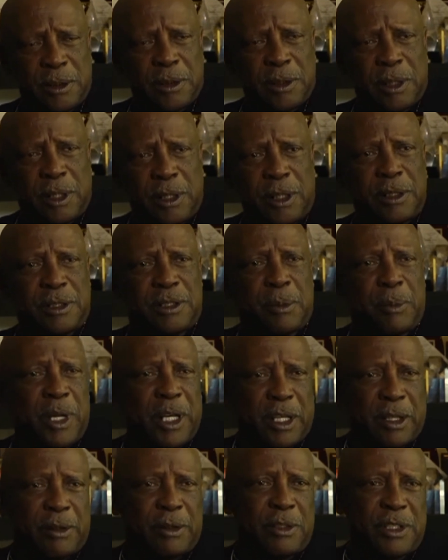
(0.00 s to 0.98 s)
And then
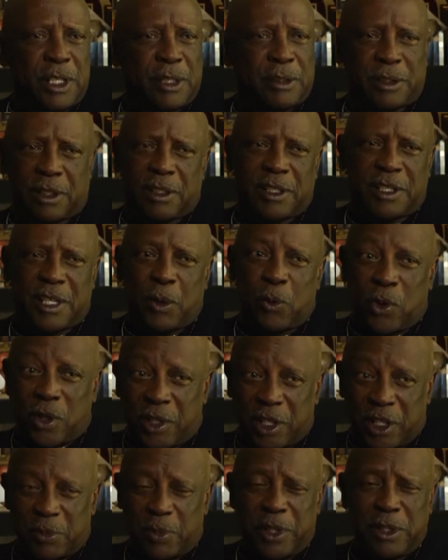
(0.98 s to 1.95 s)
somebody said, take one of
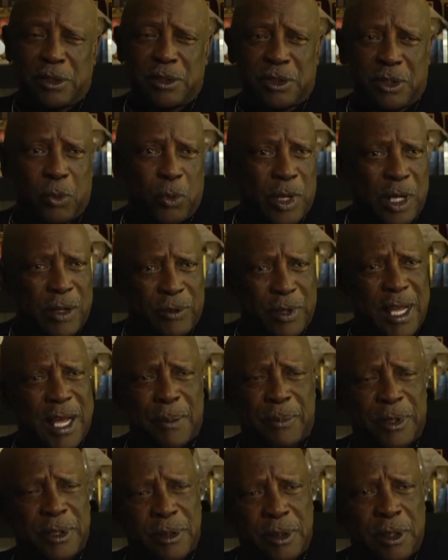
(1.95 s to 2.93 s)
these pills, or whatever
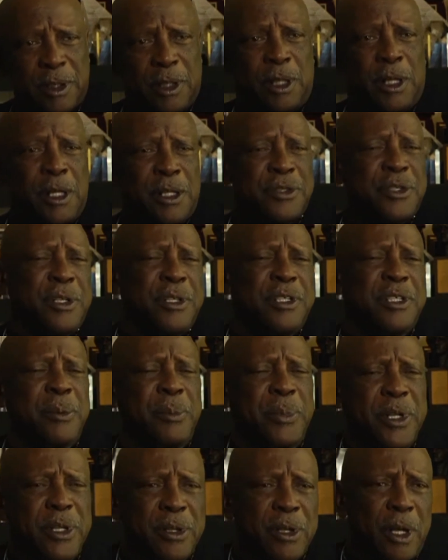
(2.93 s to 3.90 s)
happened. She
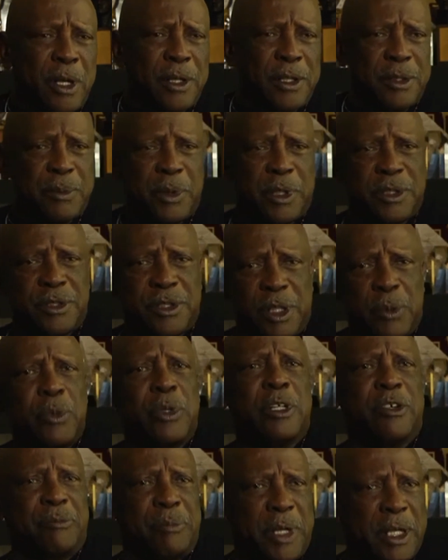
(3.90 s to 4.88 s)
disappeared on us, but she
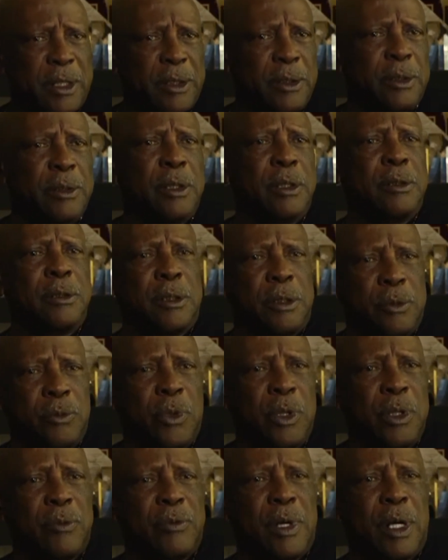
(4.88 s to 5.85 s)
would have been
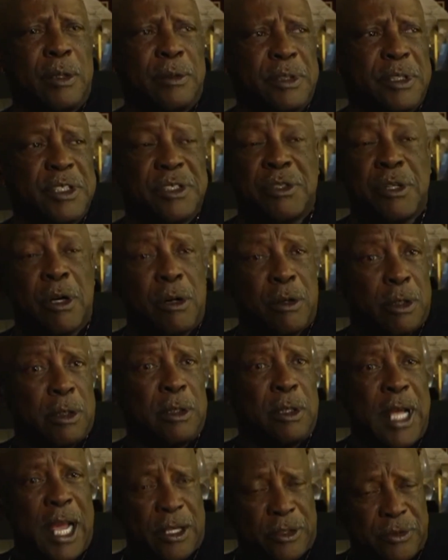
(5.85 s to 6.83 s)
one of our
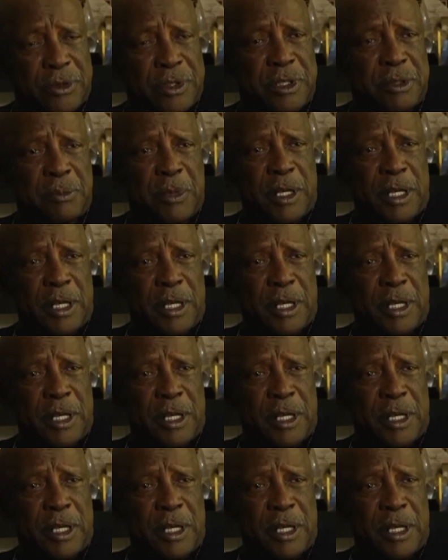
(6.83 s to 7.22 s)
historical actresses by